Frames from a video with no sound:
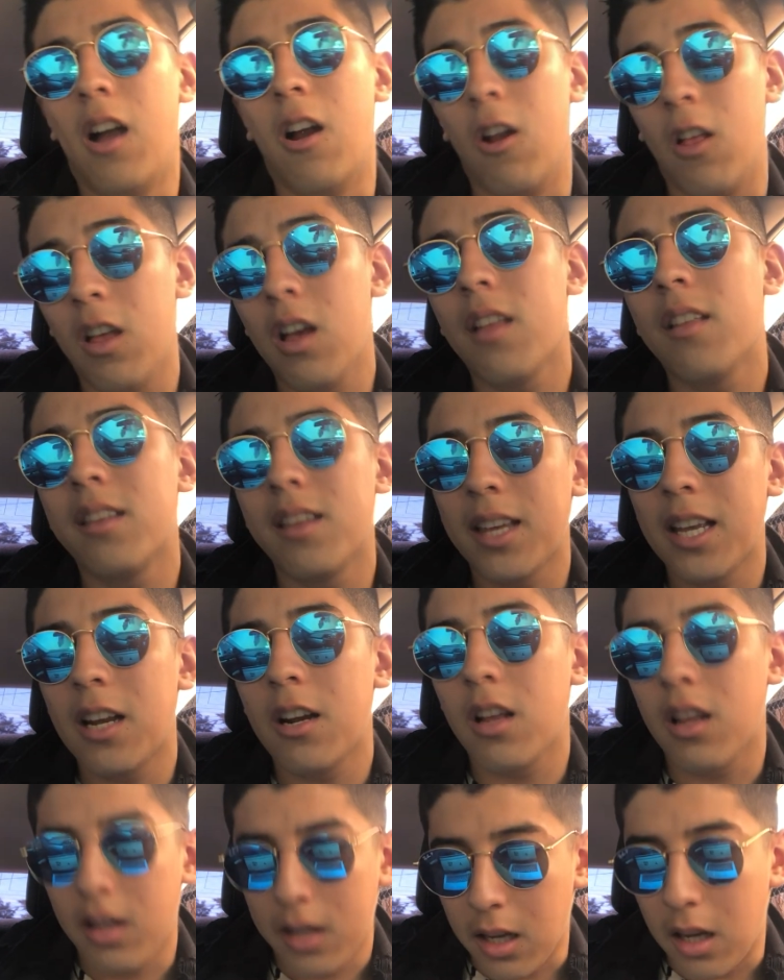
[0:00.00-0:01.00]
Early on in the
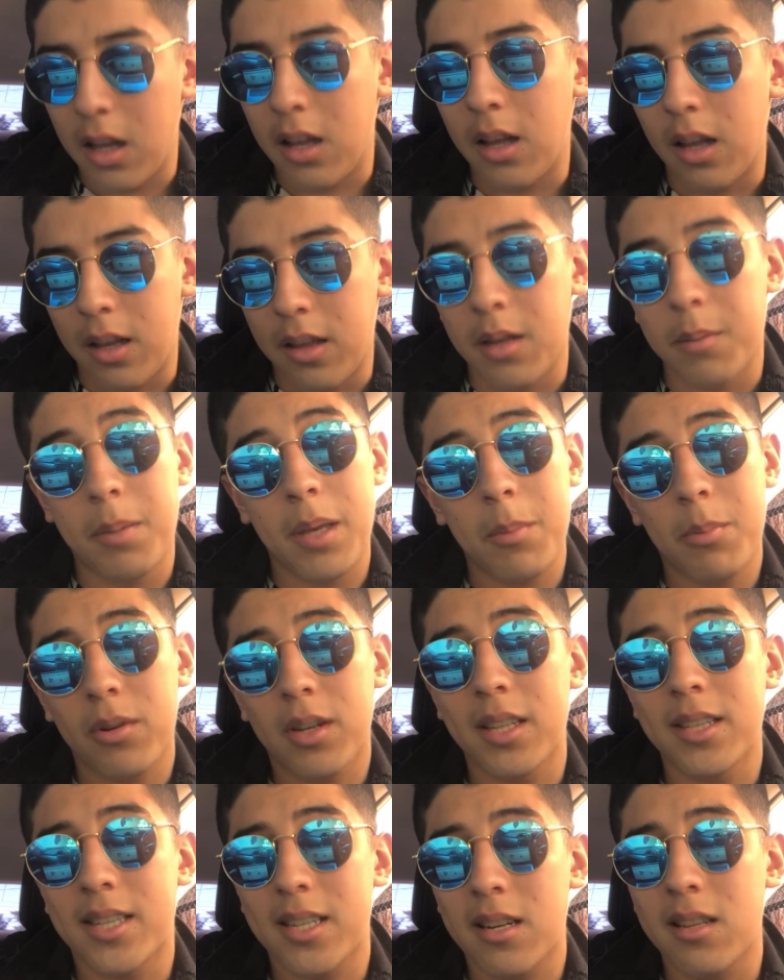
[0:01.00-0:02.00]
year, the
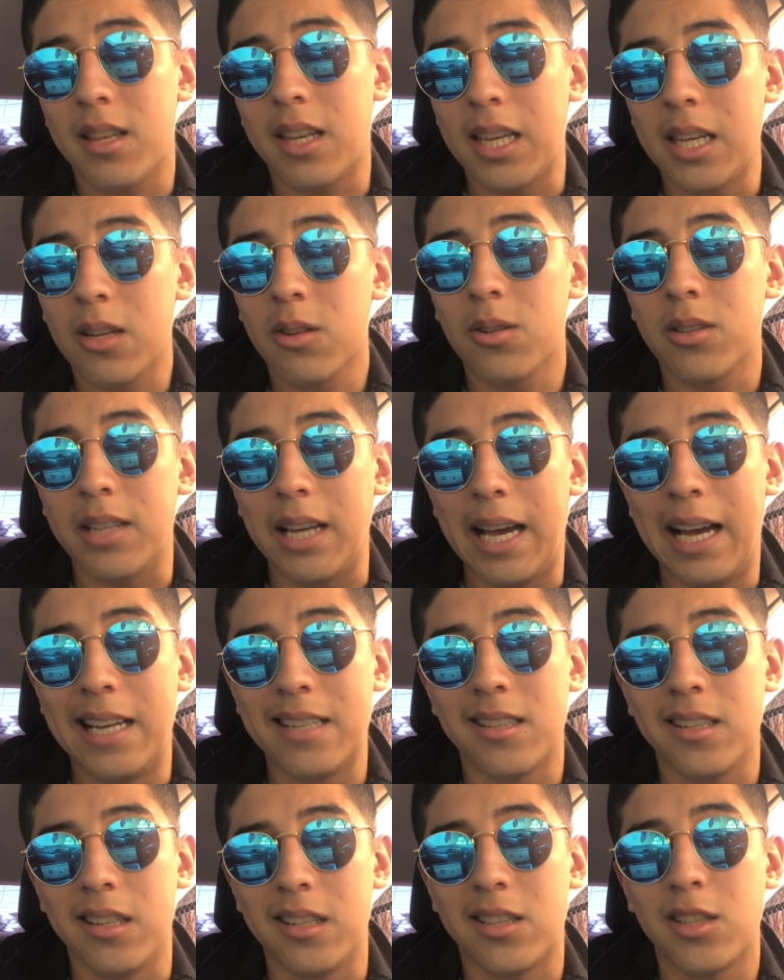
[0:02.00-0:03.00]
people considered the Eagles
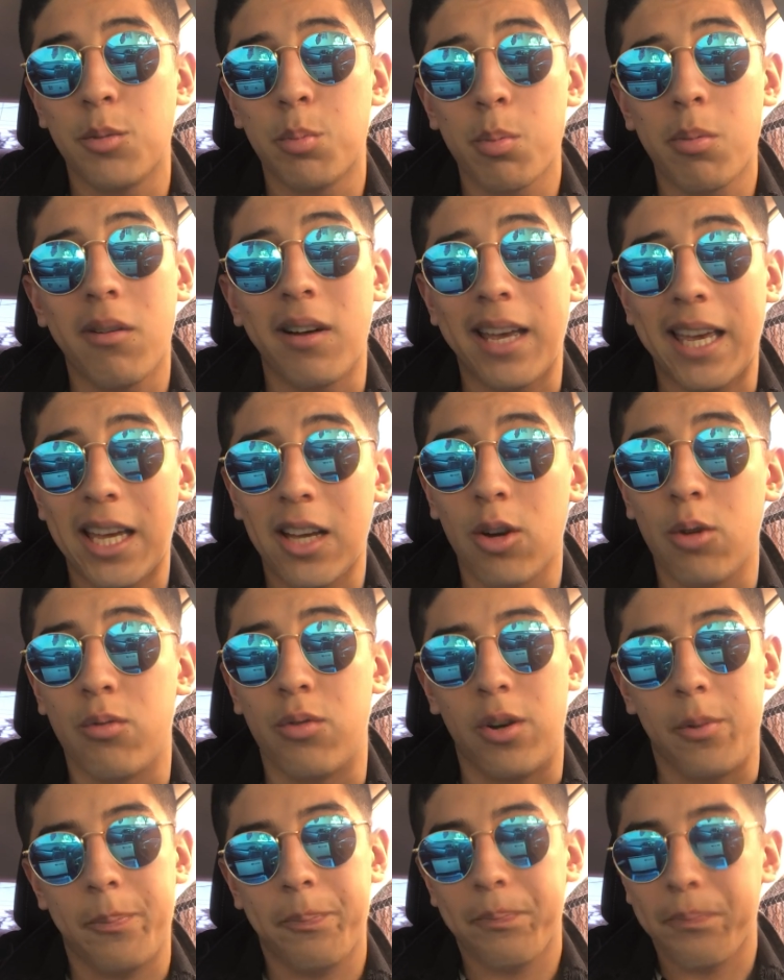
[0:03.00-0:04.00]
as a Super Bowl
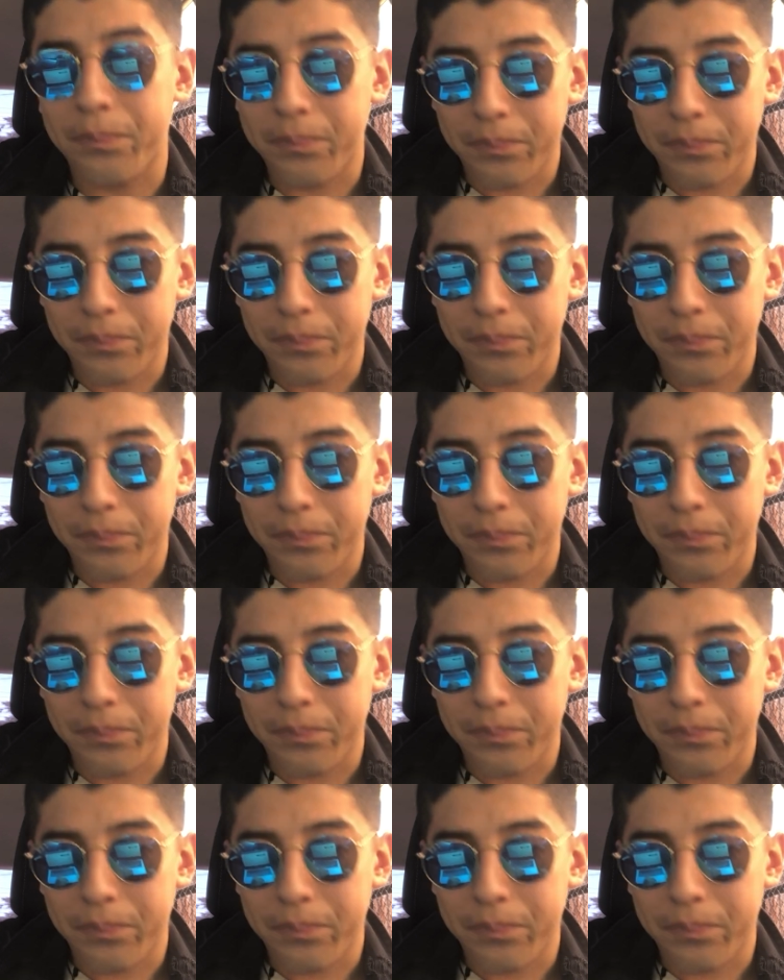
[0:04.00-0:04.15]
hangover.